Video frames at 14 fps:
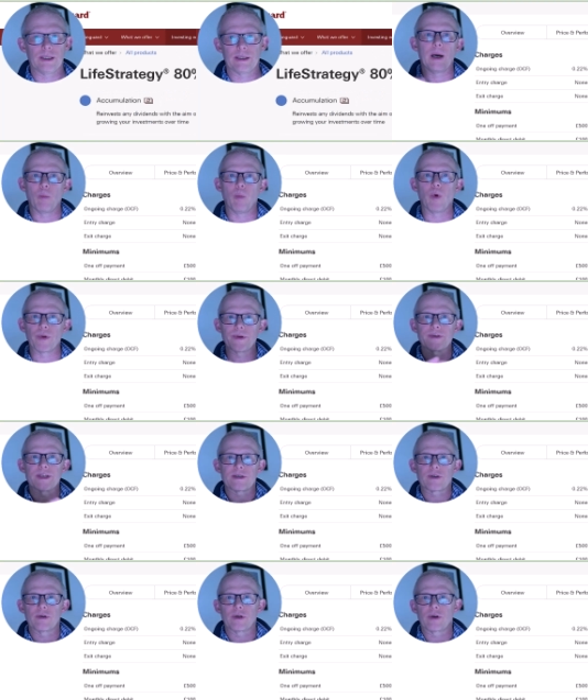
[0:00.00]
What is this going to
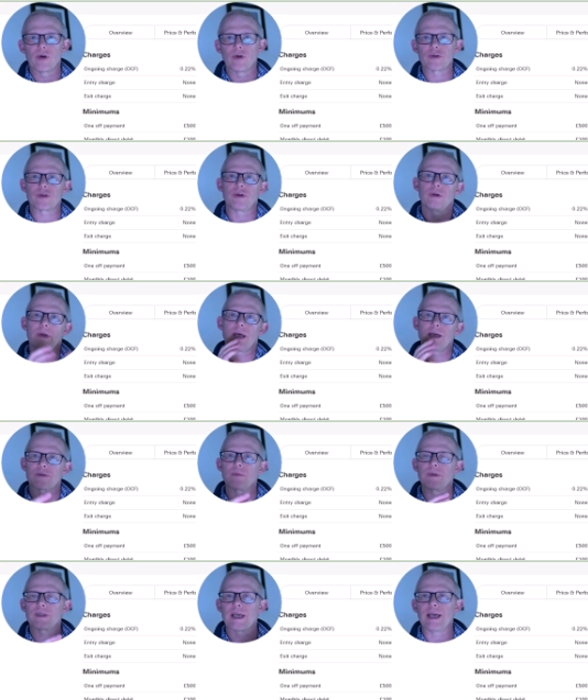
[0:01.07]
cost you? As we
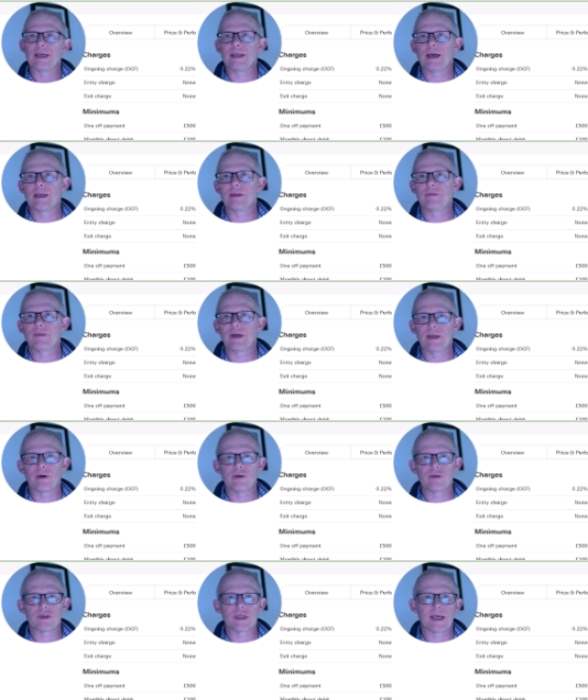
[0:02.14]
said at the very
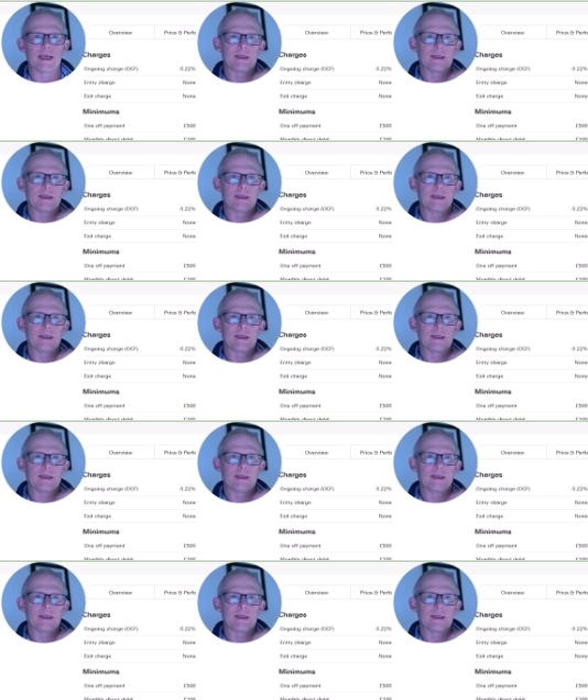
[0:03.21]
outset,